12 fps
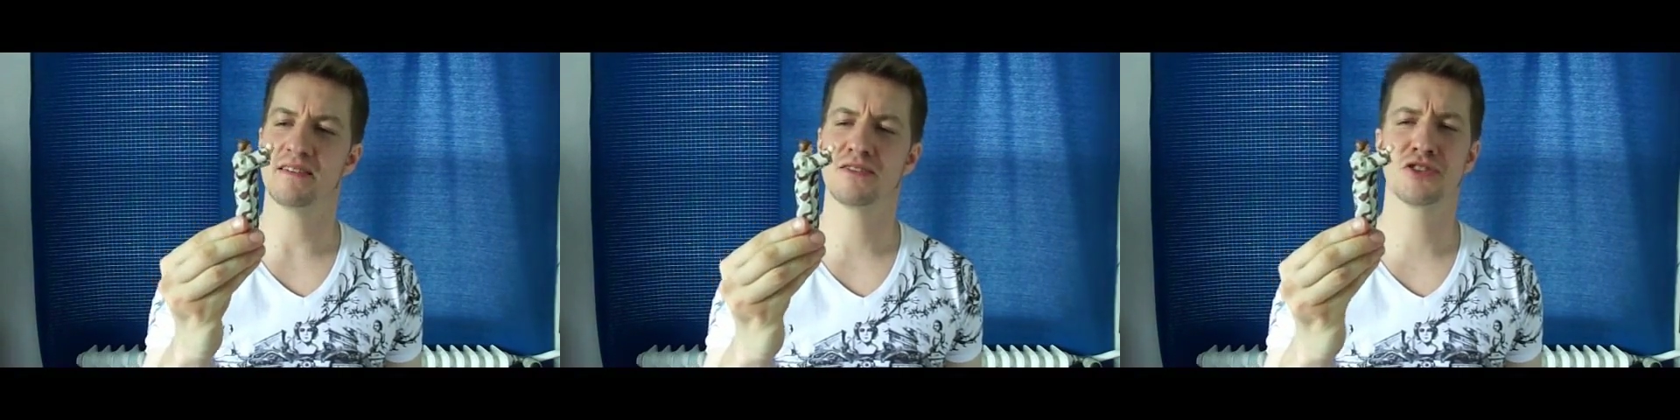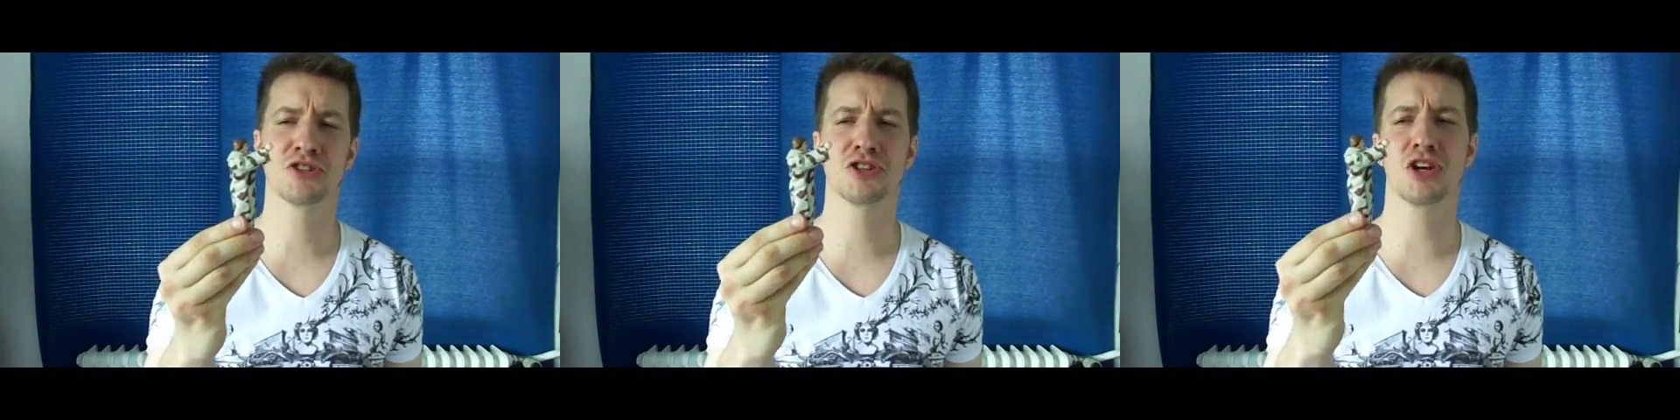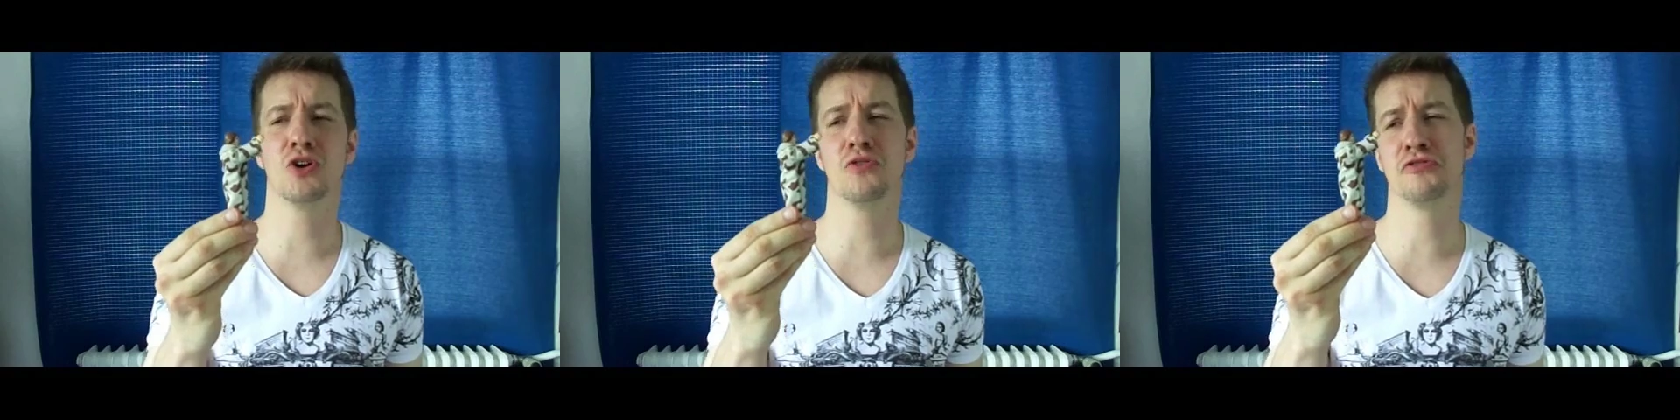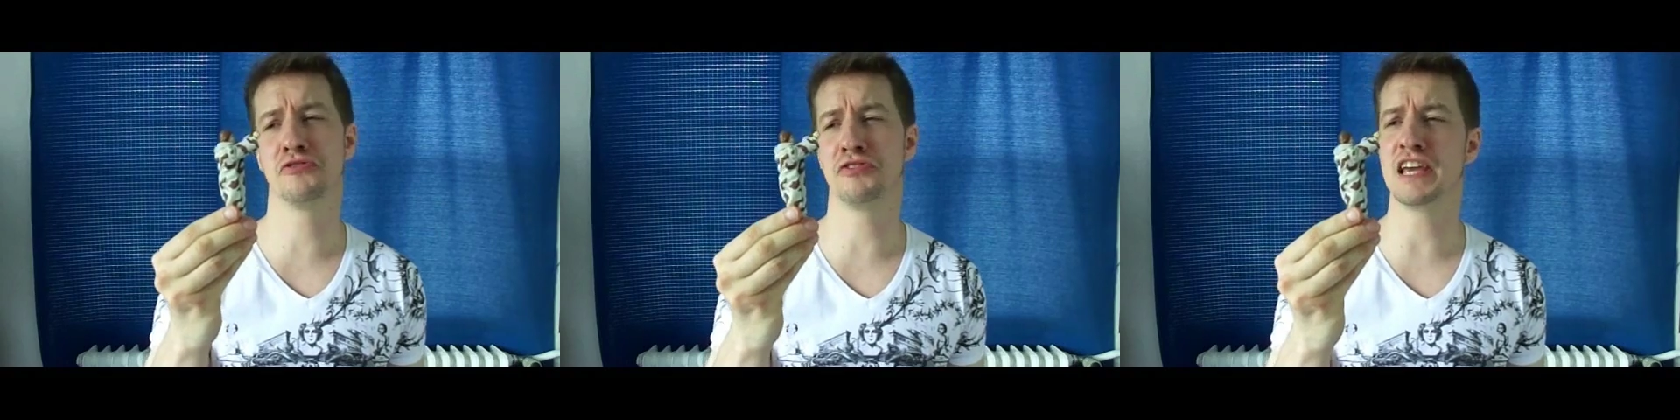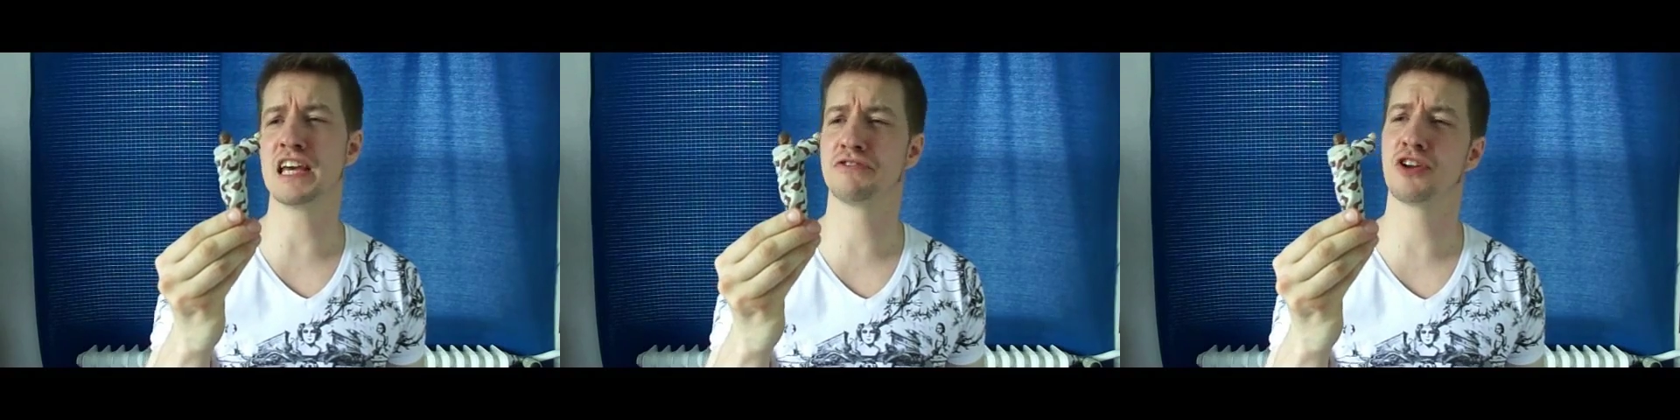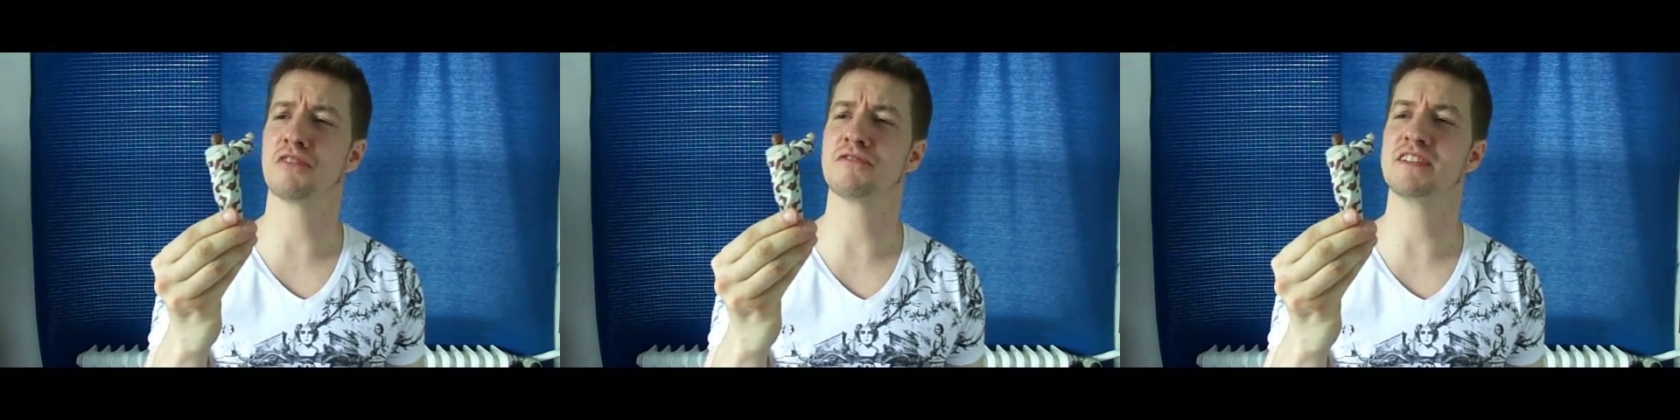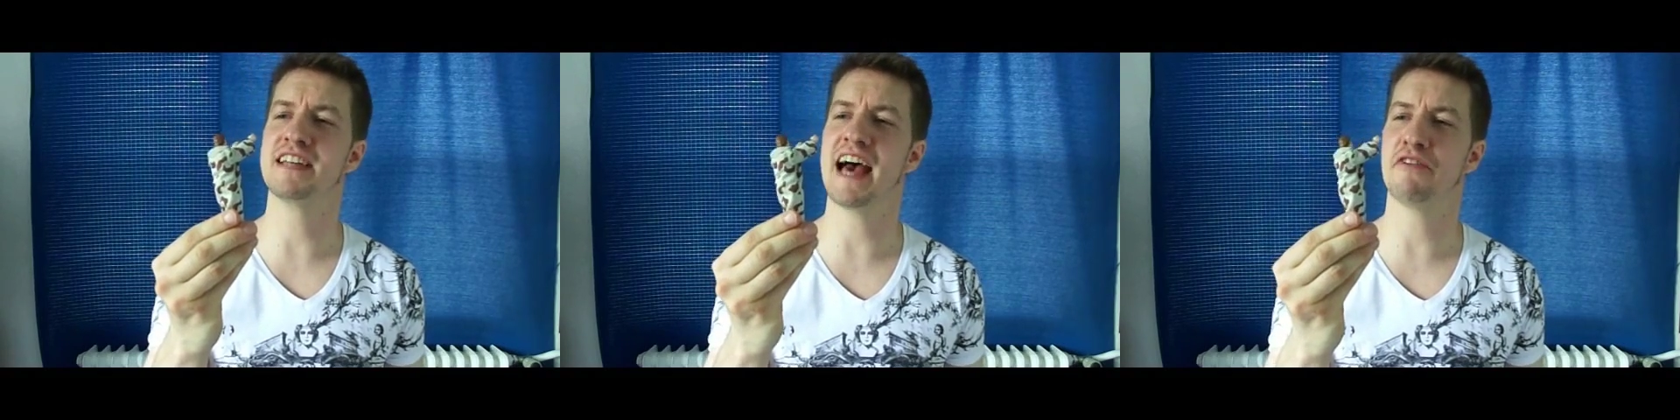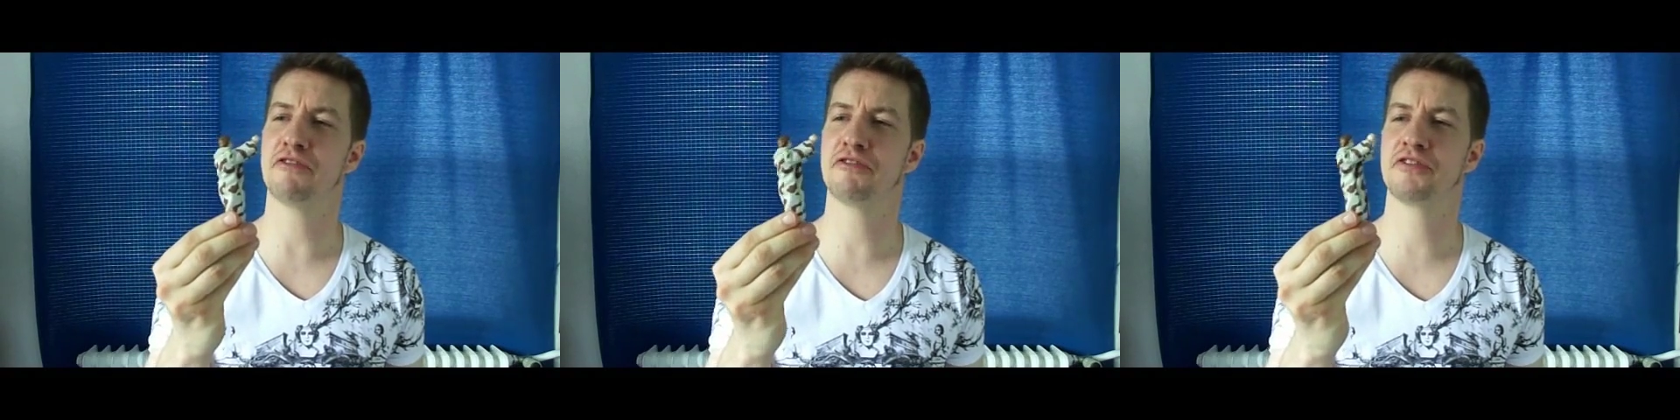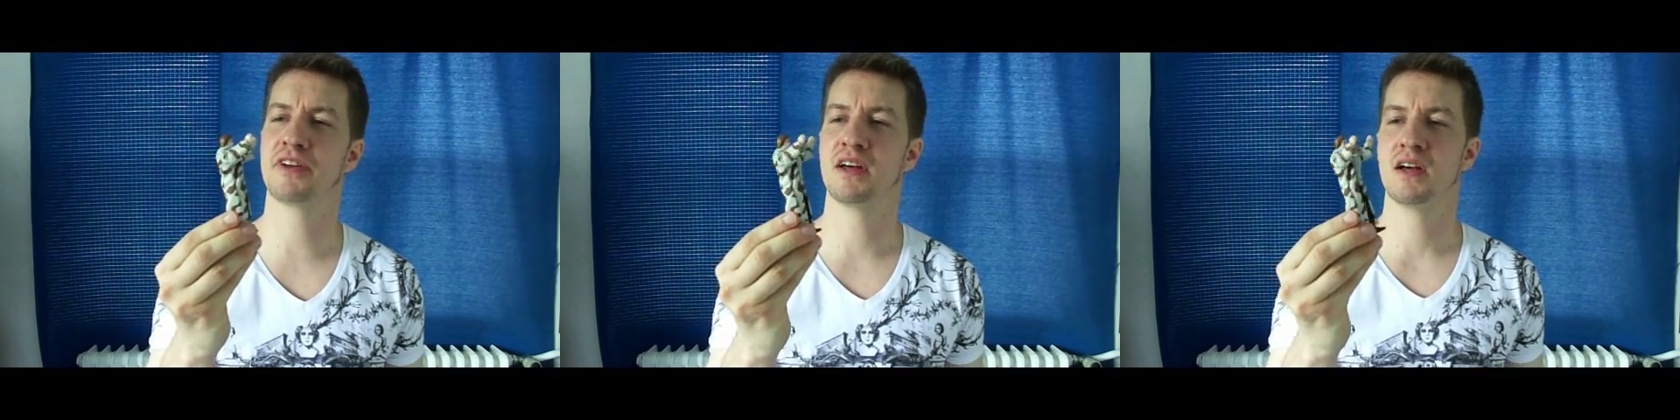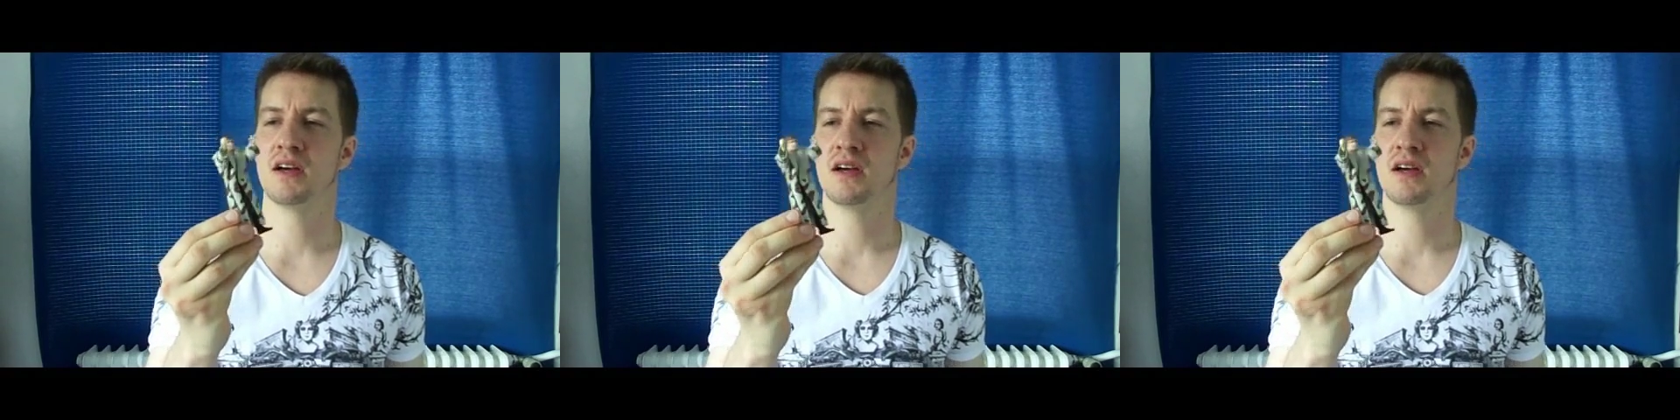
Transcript: so fearful of death,